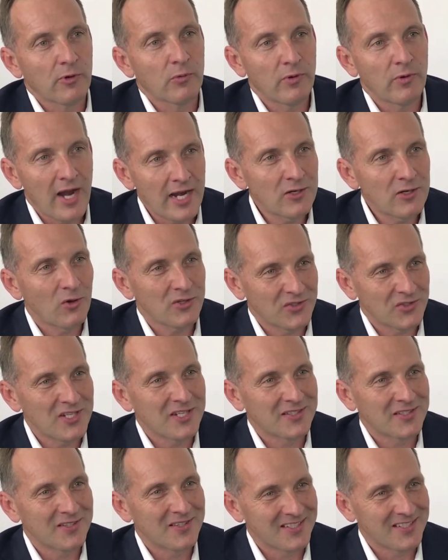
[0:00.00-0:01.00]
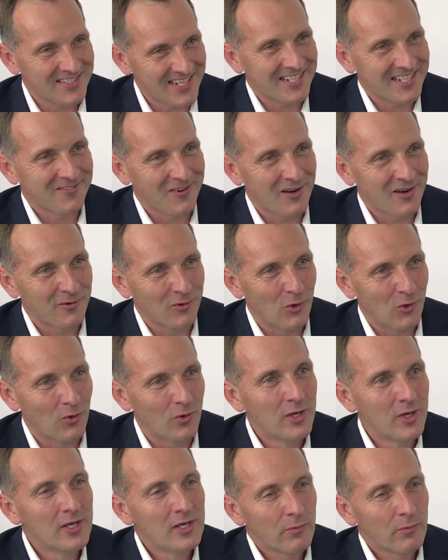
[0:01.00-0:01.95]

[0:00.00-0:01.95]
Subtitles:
We're agnostic to the sector overhaul.